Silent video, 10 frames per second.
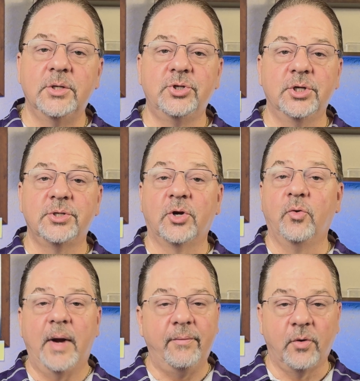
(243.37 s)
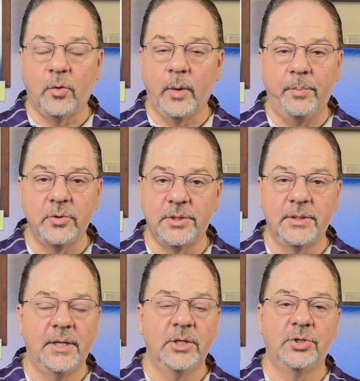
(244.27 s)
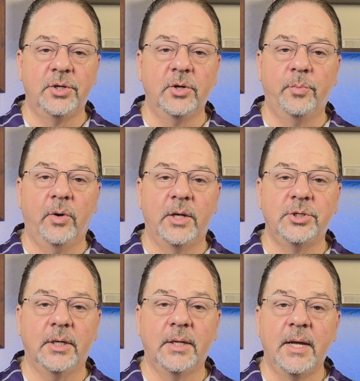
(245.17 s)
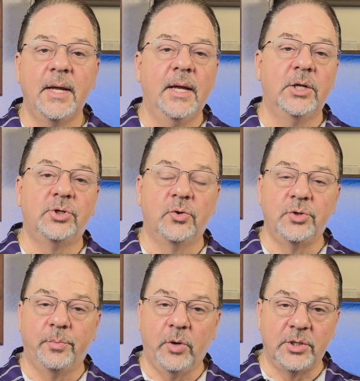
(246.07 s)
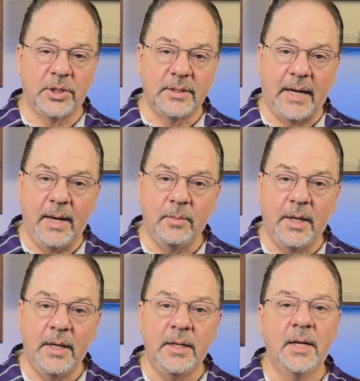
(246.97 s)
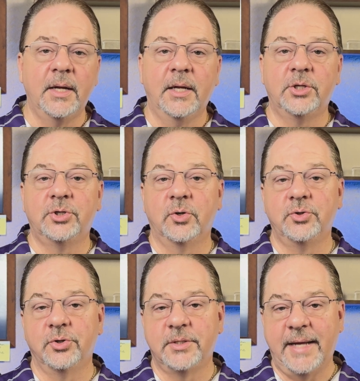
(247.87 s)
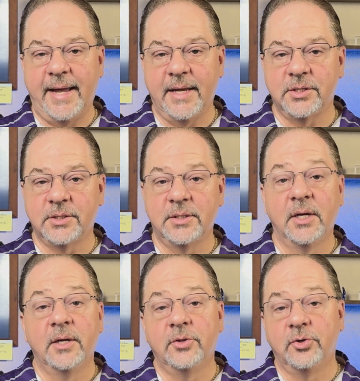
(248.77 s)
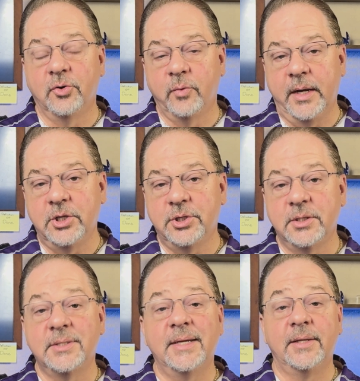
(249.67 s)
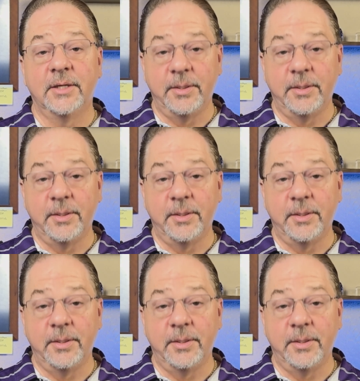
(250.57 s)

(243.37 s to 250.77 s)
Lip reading: is just a graphical representation of your project. It shows your project timeline, it shows your tasks, the durations, and the